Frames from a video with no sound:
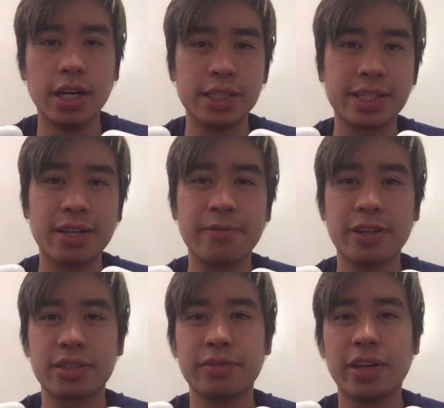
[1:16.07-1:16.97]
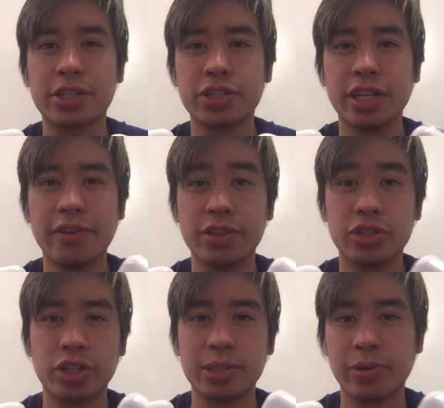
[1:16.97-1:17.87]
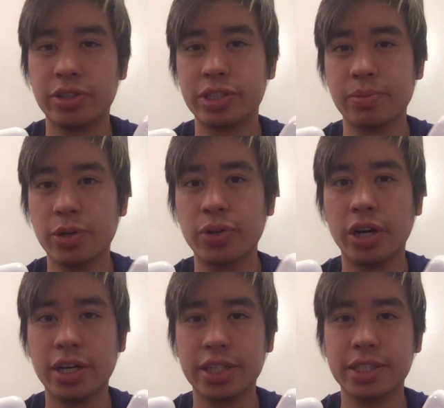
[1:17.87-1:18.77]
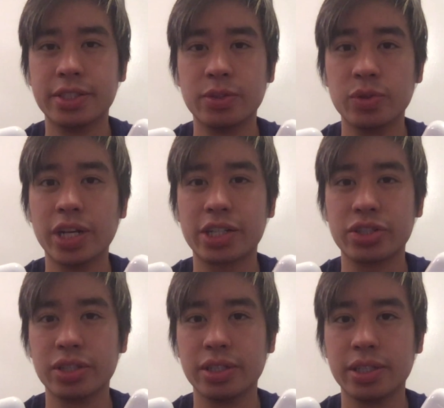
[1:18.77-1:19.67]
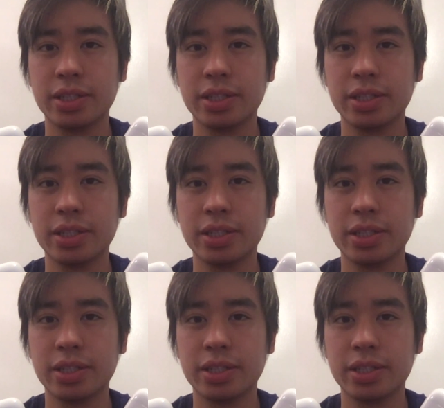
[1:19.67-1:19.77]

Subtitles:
The side effect of actually having the transparency mode on is you would actually